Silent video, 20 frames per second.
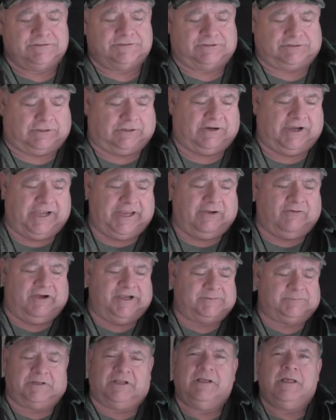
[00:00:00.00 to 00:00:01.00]
So
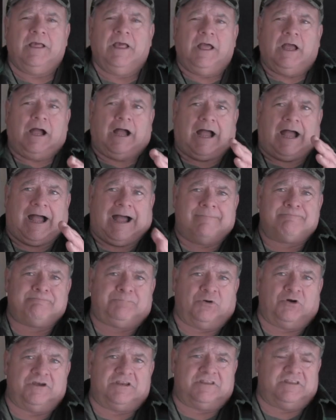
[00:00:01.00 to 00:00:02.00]
anyways, but I'm
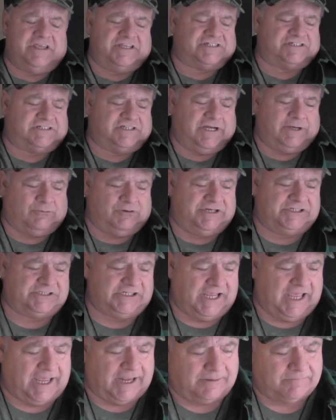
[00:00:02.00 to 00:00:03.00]
putting this
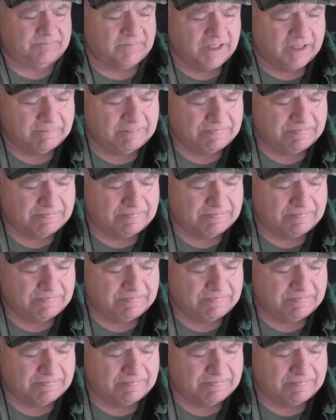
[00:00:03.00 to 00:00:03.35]
series in.